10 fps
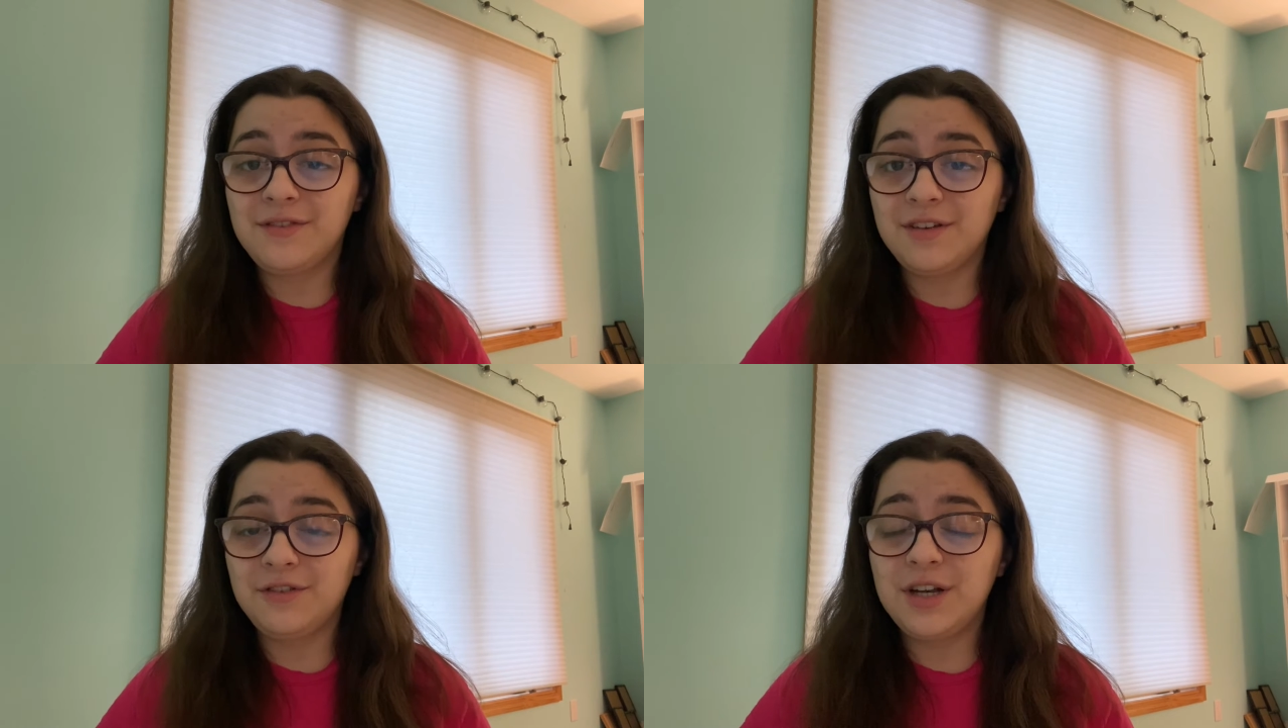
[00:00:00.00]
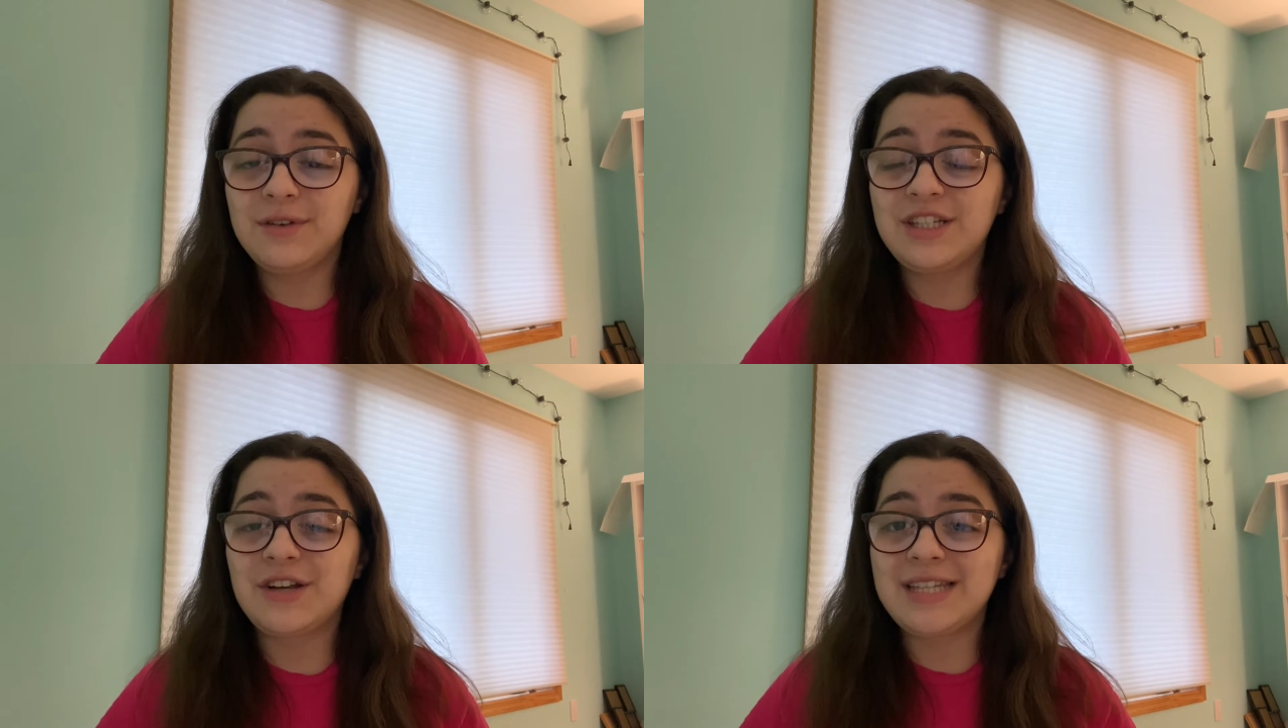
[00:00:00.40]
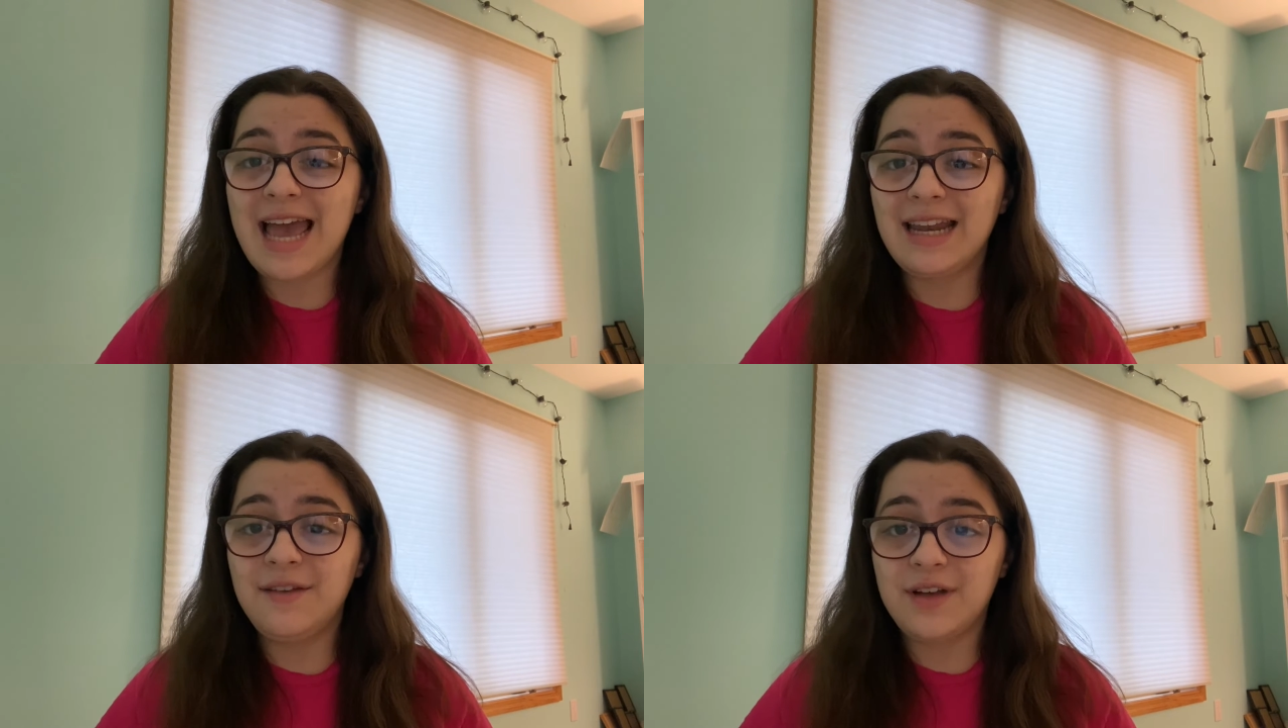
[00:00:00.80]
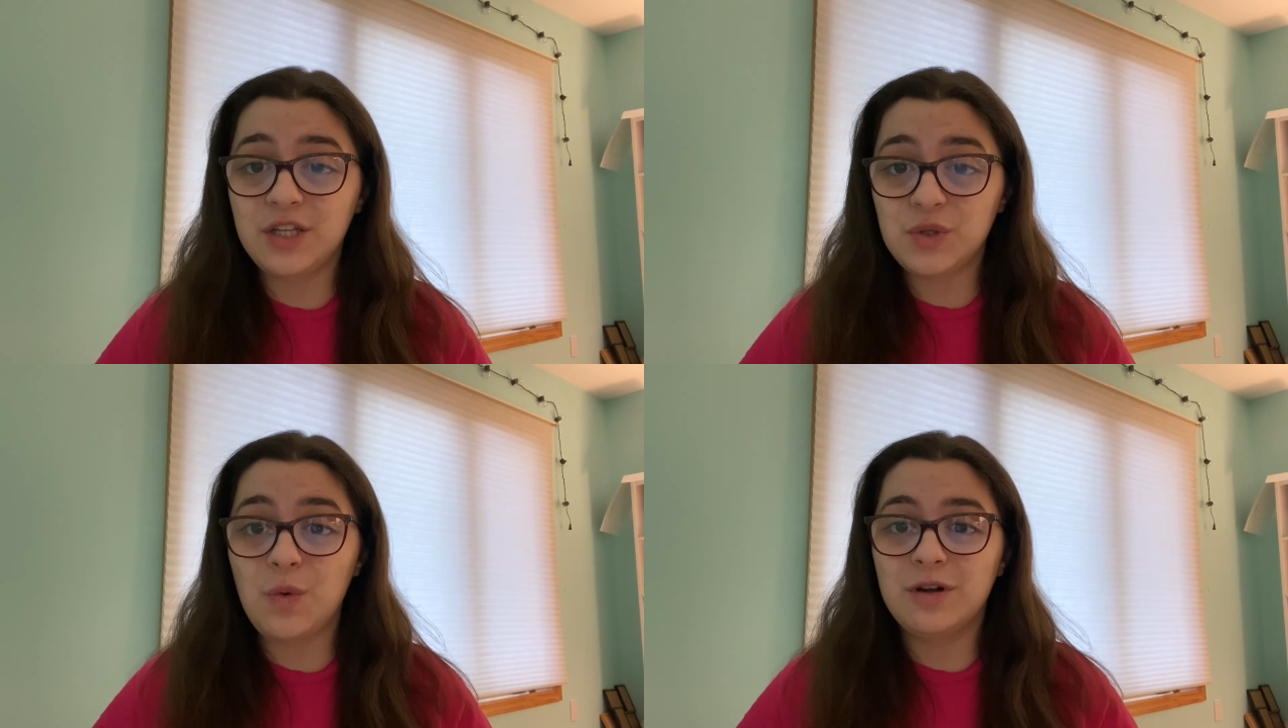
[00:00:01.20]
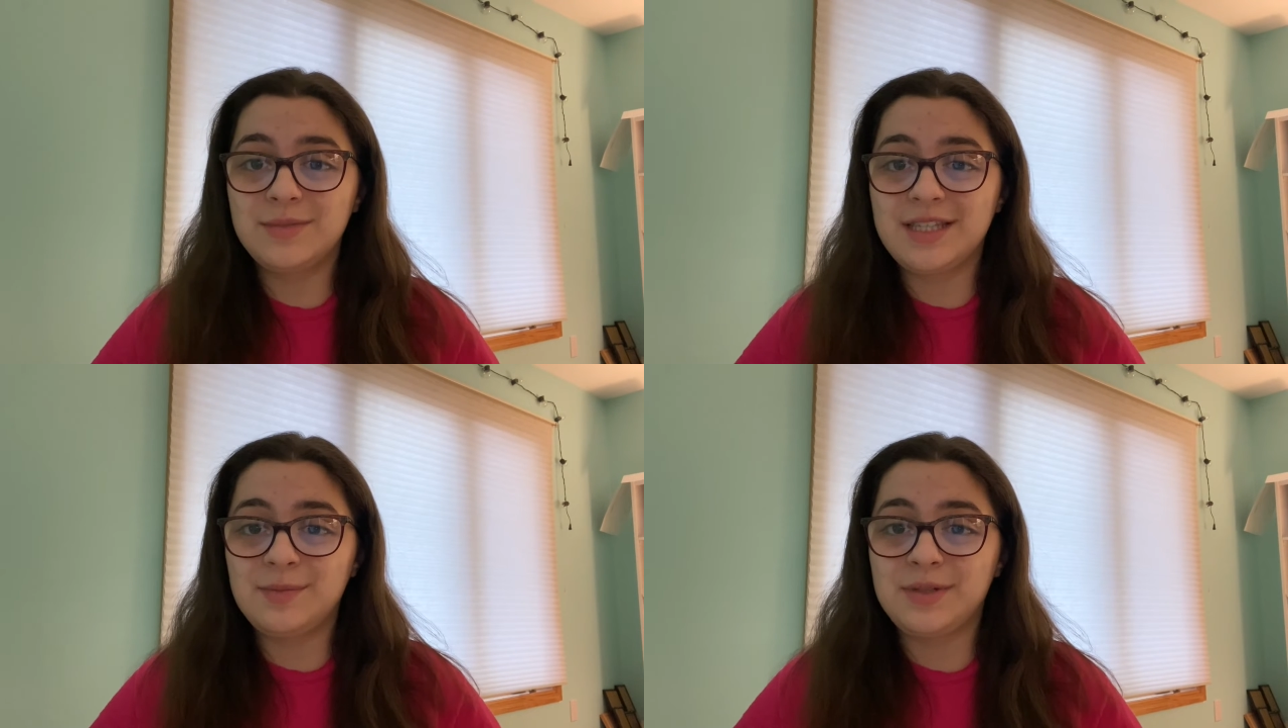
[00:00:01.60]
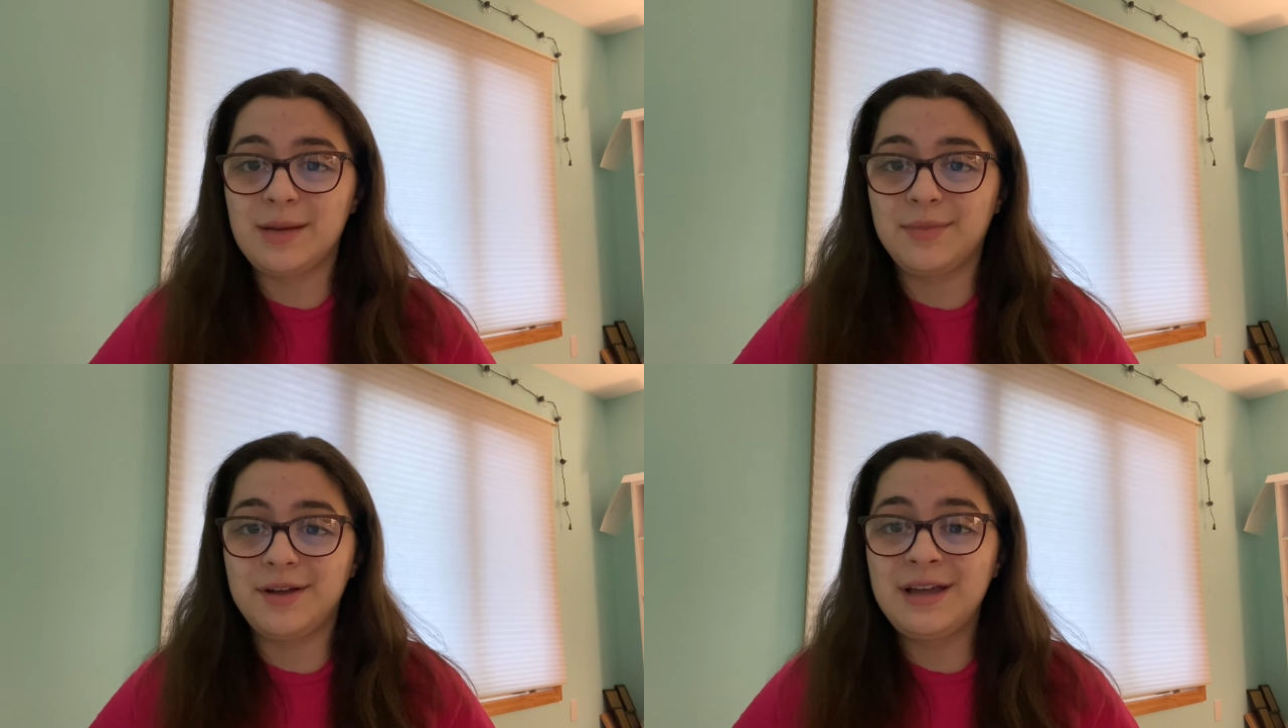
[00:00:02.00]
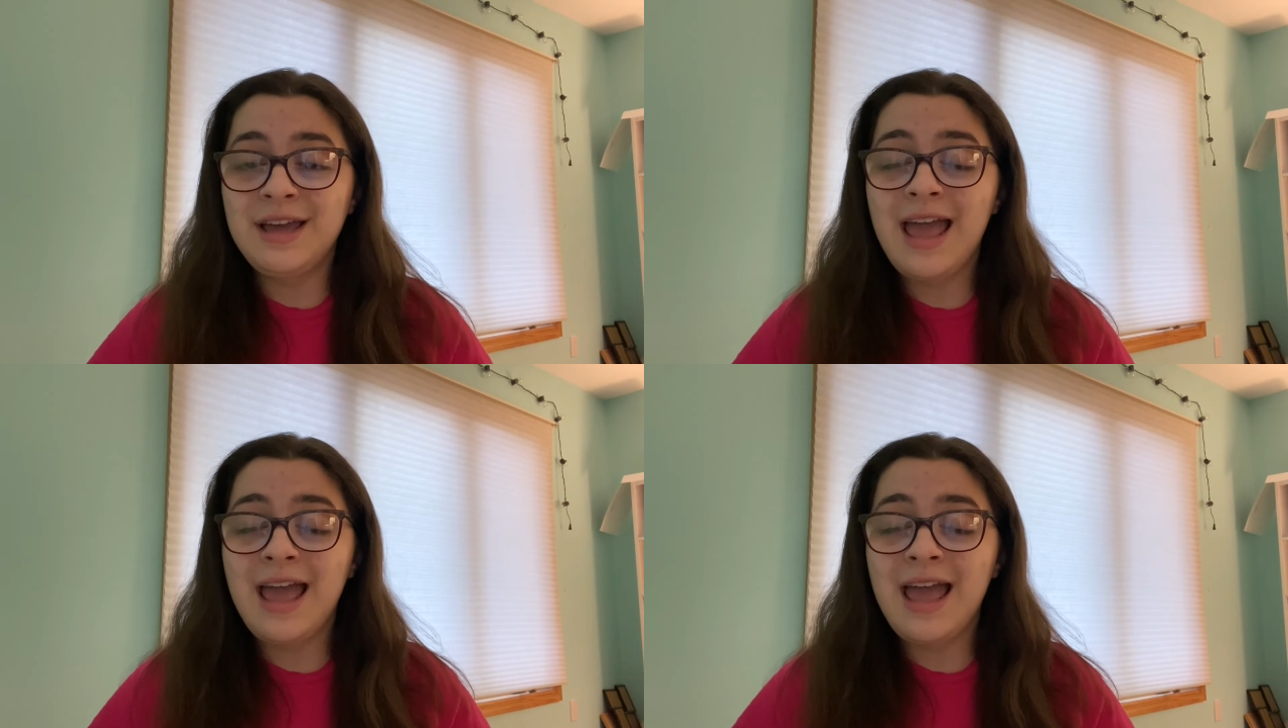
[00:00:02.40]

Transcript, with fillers: feel free to reach out to any of us or Mrs. Palumba.